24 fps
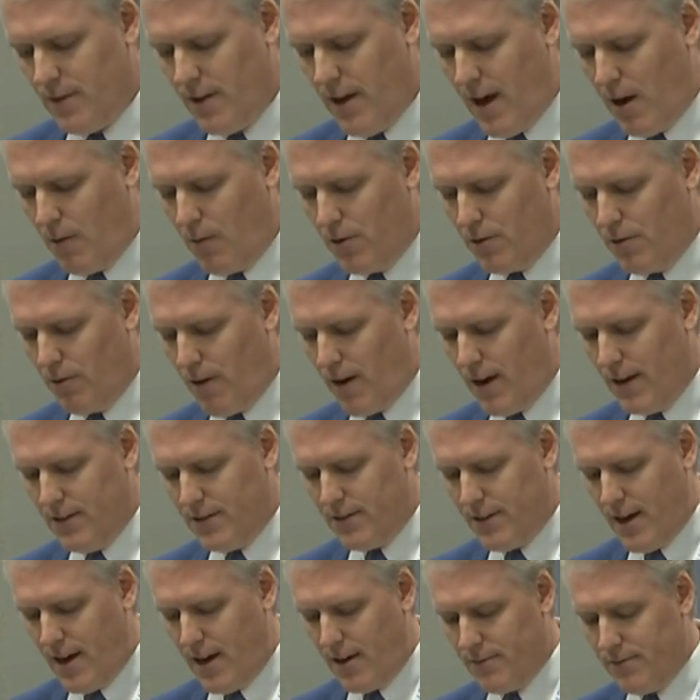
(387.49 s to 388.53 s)
Howard
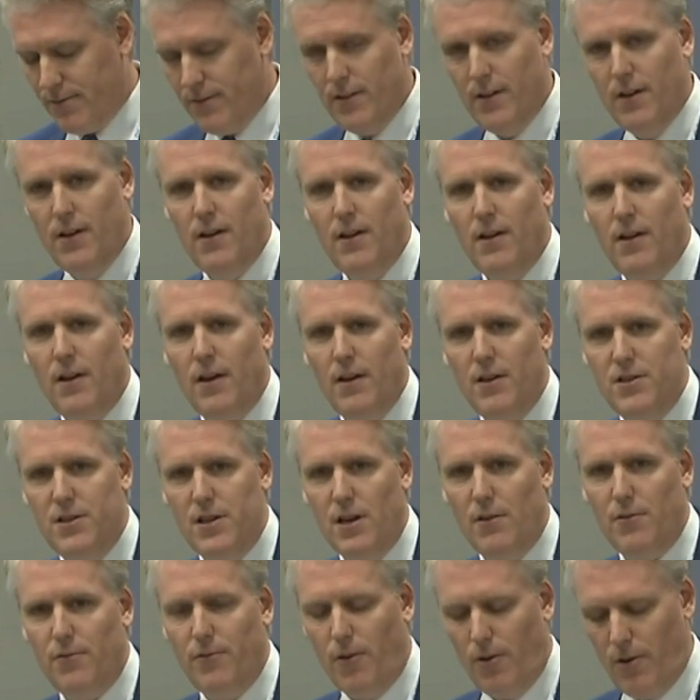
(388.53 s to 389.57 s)
Grindstaff, and
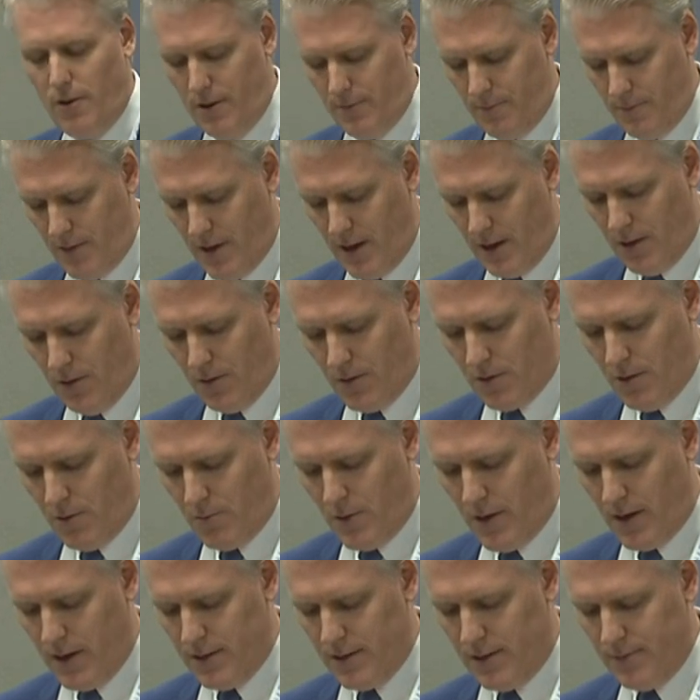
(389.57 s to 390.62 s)
Jeff Vernon. Thank you so
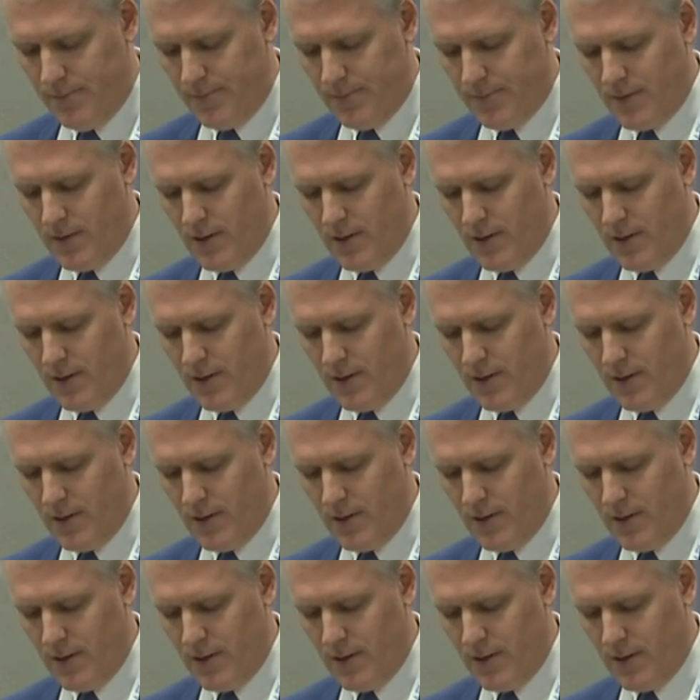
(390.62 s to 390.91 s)
much.